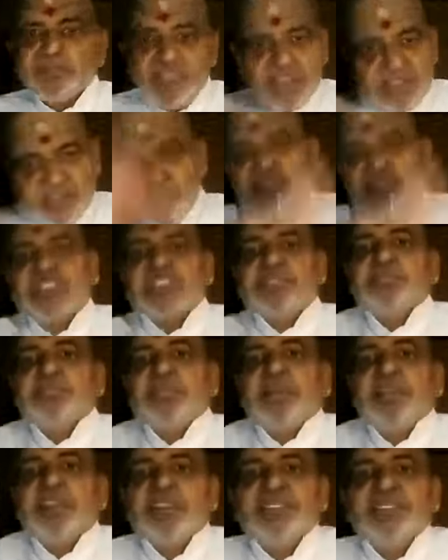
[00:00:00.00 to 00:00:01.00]
it will not
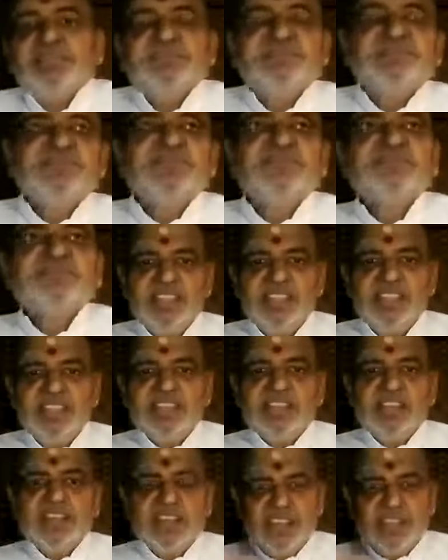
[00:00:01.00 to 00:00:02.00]
respond.
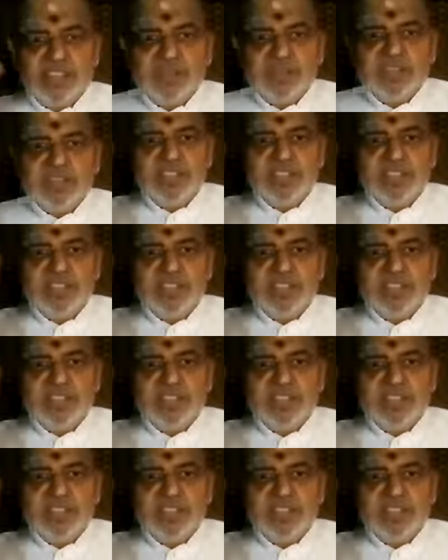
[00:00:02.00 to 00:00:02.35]
It will give the